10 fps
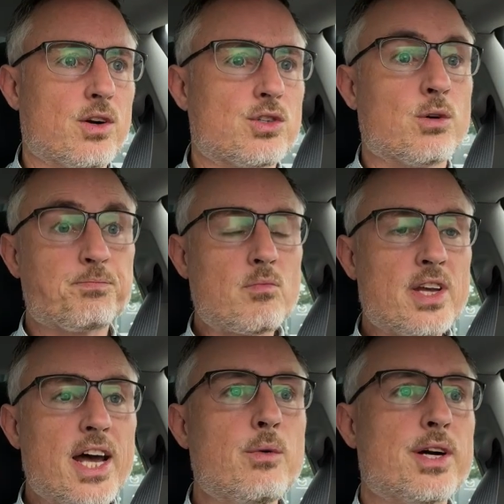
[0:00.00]
So
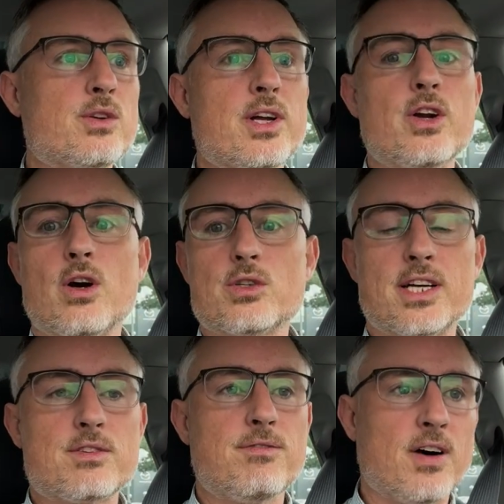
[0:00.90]
anyway, so there you go.
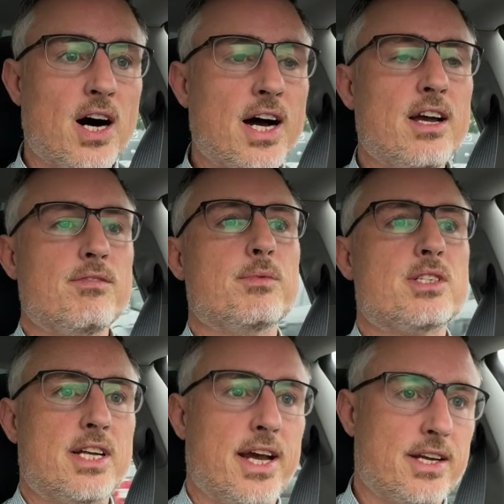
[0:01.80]
That's 5
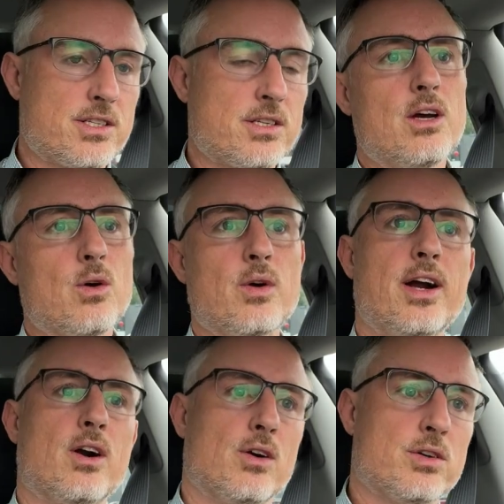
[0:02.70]
mistakes or
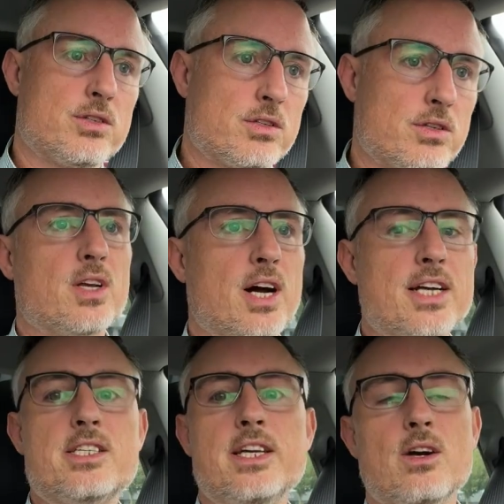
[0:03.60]
errors I
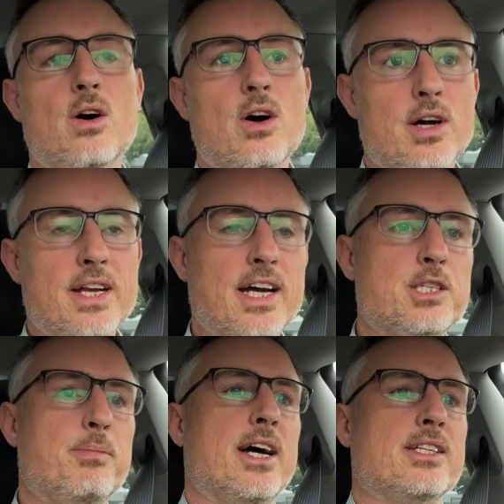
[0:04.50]
see on
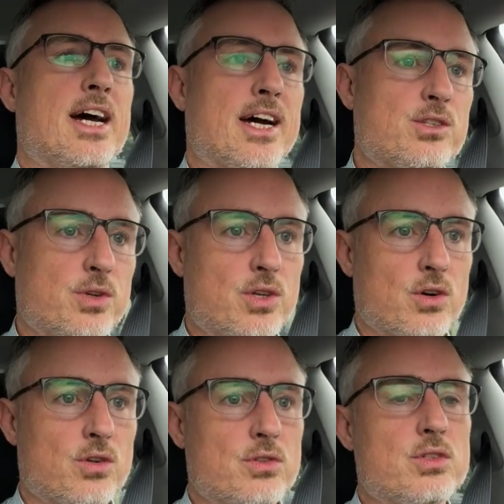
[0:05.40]
expat tax
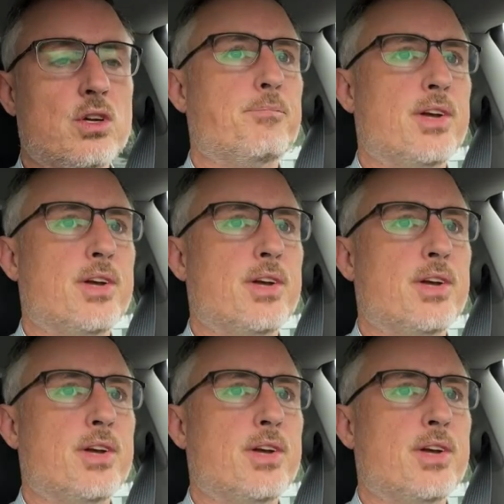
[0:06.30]
returns.